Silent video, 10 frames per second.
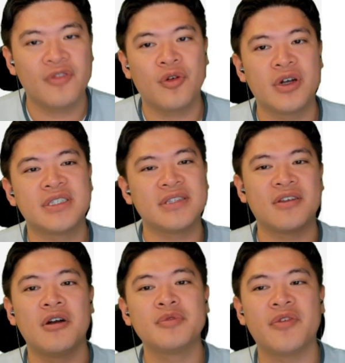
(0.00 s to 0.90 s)
Of course,
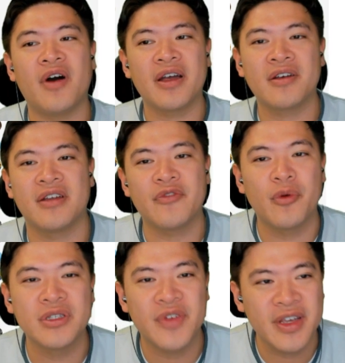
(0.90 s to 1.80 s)
in terms of Icon,
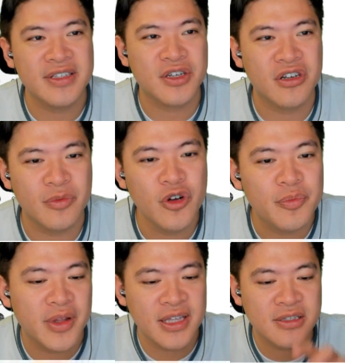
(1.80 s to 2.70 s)
everyone's thinking it's going to the
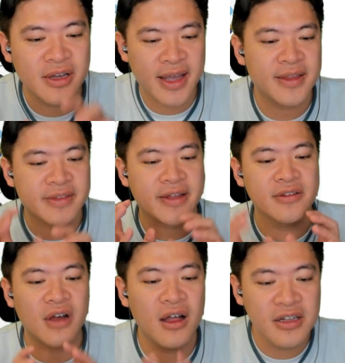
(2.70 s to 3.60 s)
moon, but let's look at the
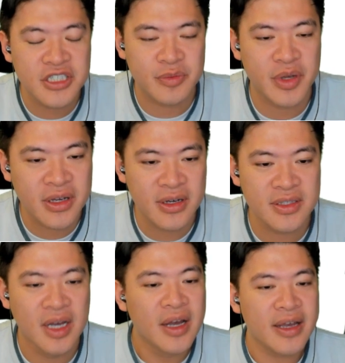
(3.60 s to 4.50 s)
technology
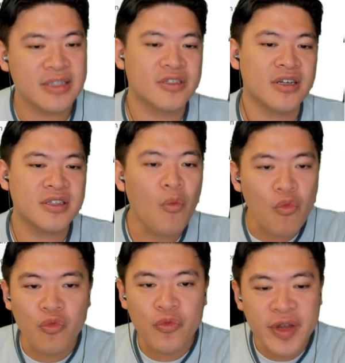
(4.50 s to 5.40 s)
because it's got
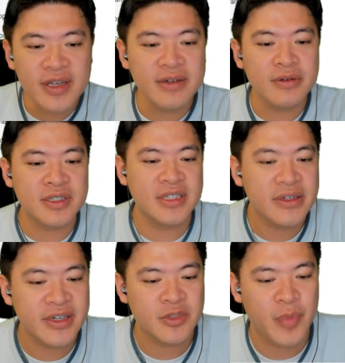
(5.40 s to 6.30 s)
some real
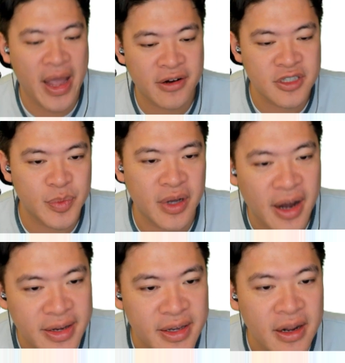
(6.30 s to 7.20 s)
serious backers
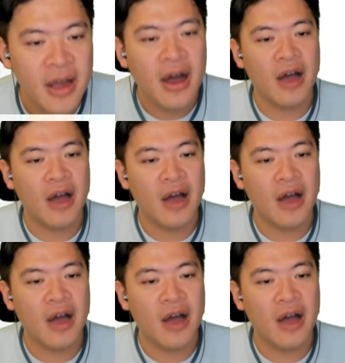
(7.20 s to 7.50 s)
behind it.